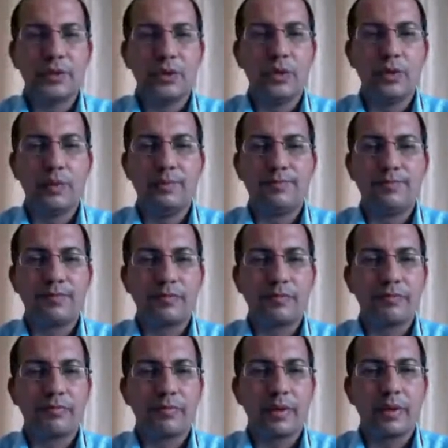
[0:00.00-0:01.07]
So
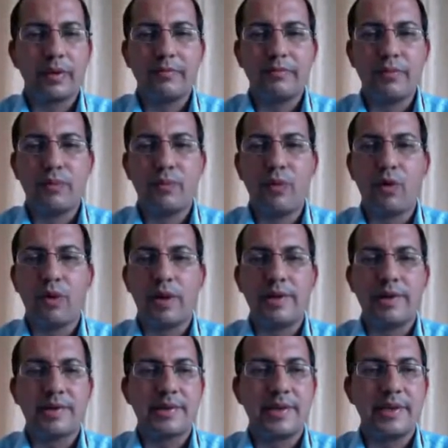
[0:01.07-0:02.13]

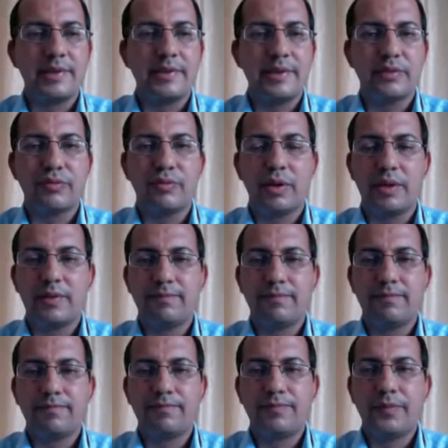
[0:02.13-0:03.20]
before understanding this
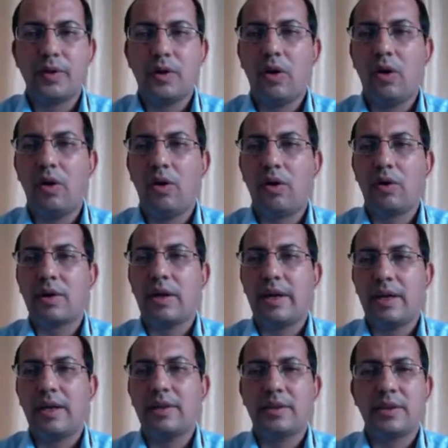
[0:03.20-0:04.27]
one,
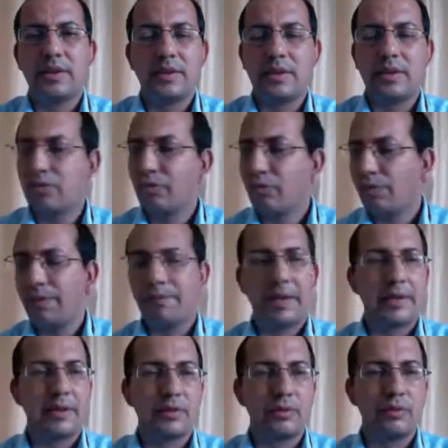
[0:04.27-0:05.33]
or I think it would
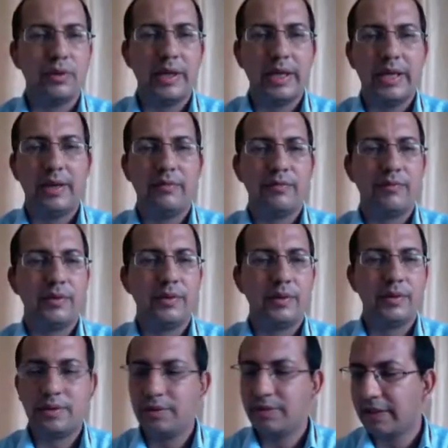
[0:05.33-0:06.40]
be better to have
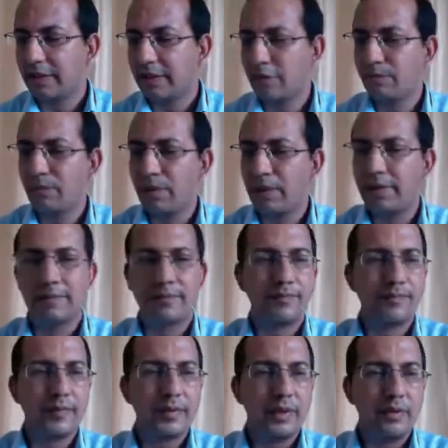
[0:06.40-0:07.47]
the second
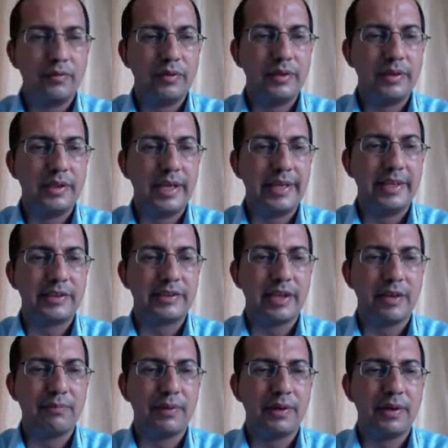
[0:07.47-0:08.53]
point with an
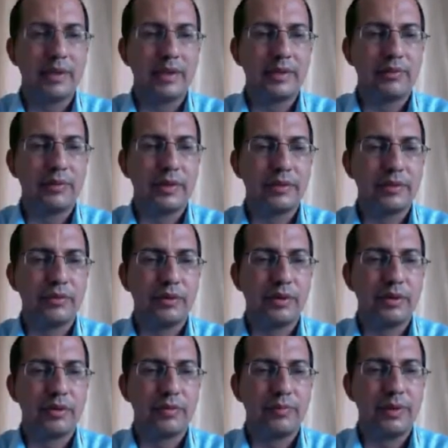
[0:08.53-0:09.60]
example, otherwise
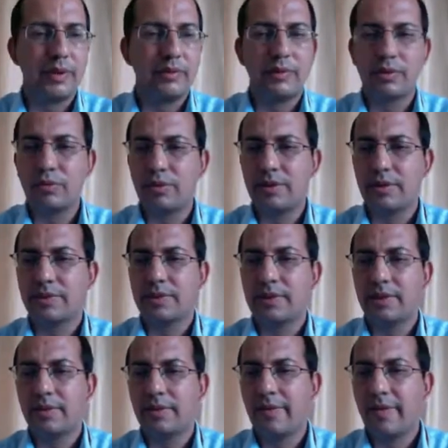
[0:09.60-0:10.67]
you will not be able to
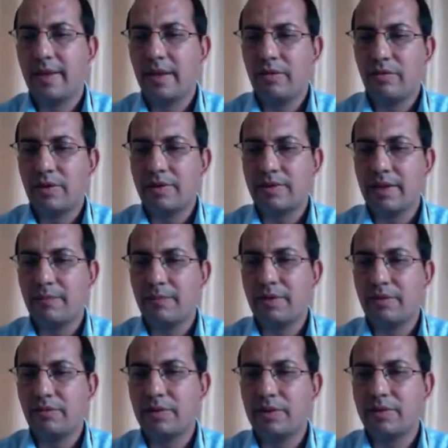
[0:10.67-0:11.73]
understand what is
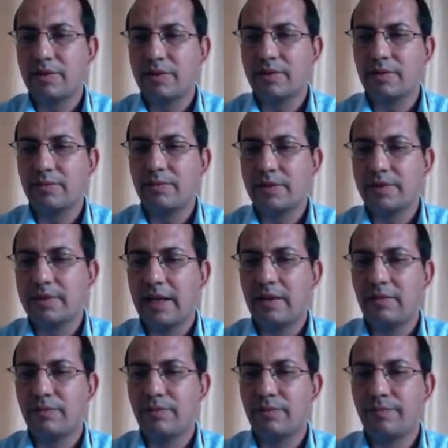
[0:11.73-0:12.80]
happening with the system
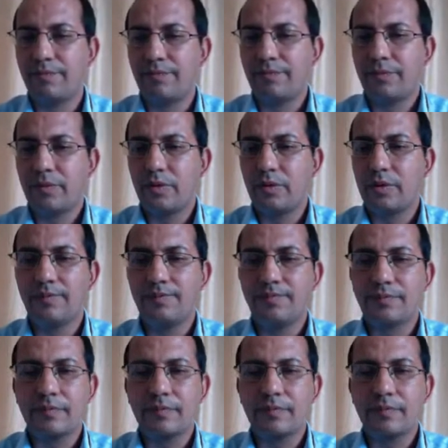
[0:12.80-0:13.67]
itself, okay.